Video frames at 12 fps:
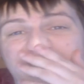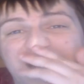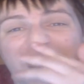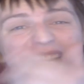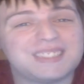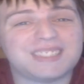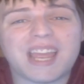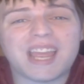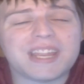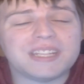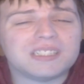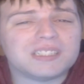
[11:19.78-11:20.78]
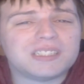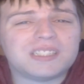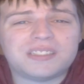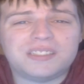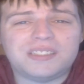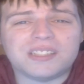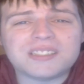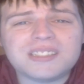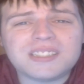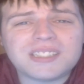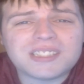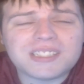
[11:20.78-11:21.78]
gotta say, it just
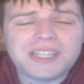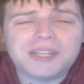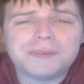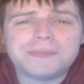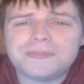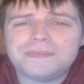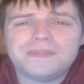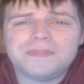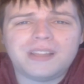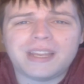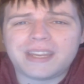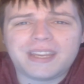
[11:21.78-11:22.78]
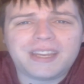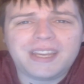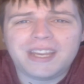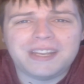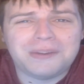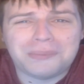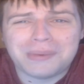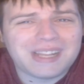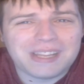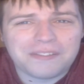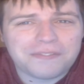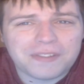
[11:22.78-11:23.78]
doesn't seem like it
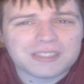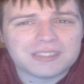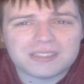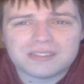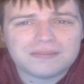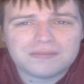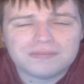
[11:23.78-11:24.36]
really fits.